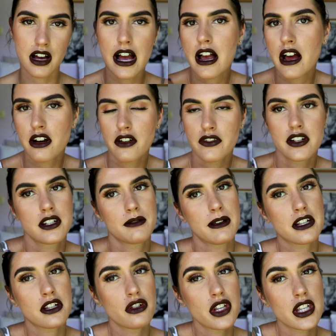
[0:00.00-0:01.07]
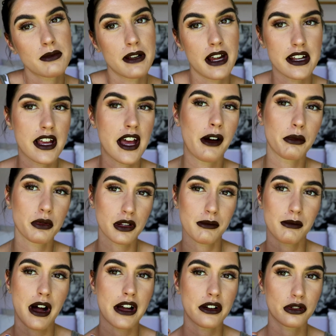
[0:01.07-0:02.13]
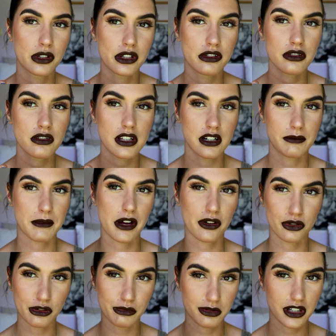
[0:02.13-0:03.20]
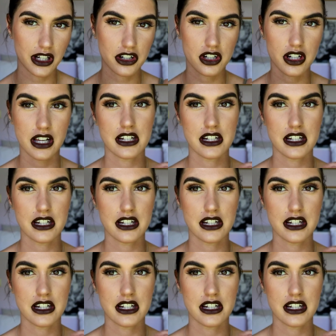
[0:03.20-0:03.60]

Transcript: I don't know if it's meant to do this, but it helped with my oils and my oil production.